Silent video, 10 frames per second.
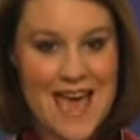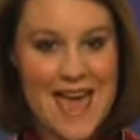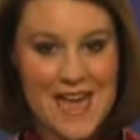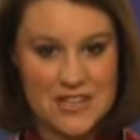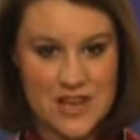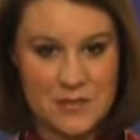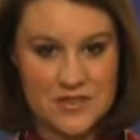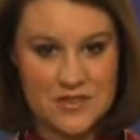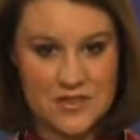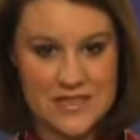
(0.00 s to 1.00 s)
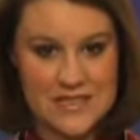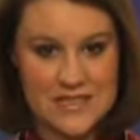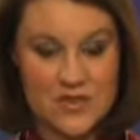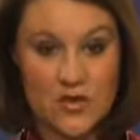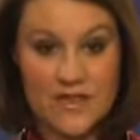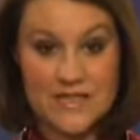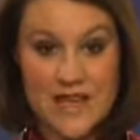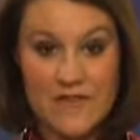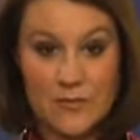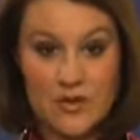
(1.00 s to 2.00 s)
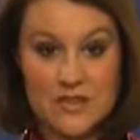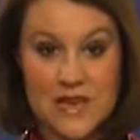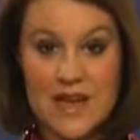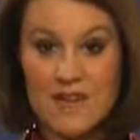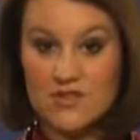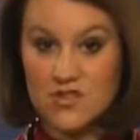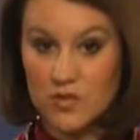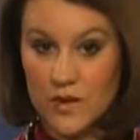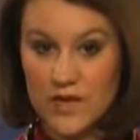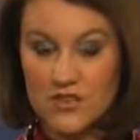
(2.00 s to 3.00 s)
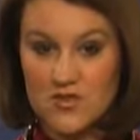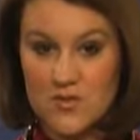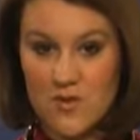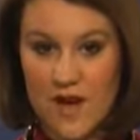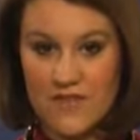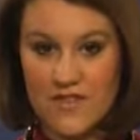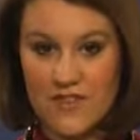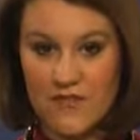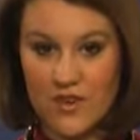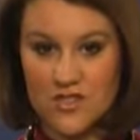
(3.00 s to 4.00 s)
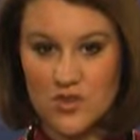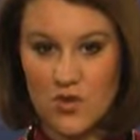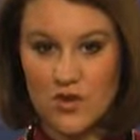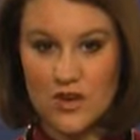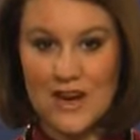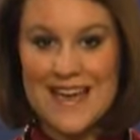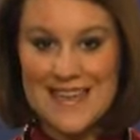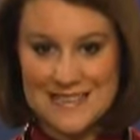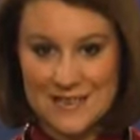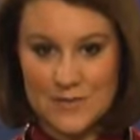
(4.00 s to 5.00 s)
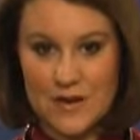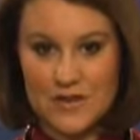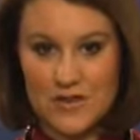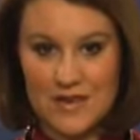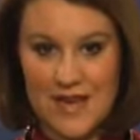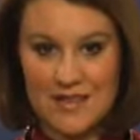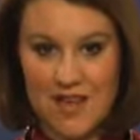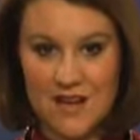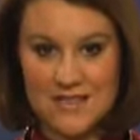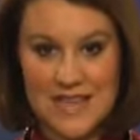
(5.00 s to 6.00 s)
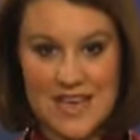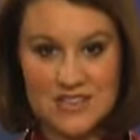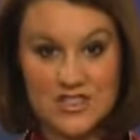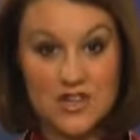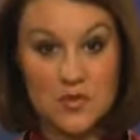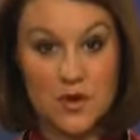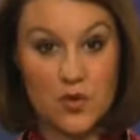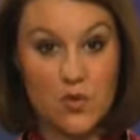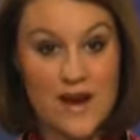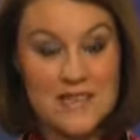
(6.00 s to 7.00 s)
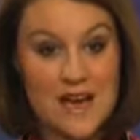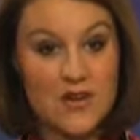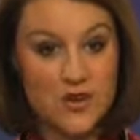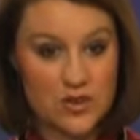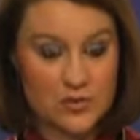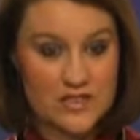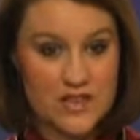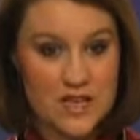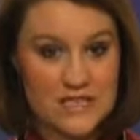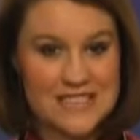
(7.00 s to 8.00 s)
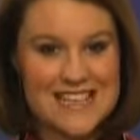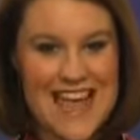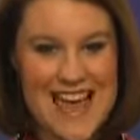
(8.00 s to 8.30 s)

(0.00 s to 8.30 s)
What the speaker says: And Jabil Circuit is soaring 7% after swinging to a profit in the first quarter. This compared to a net loss last year when a write-down hurt results.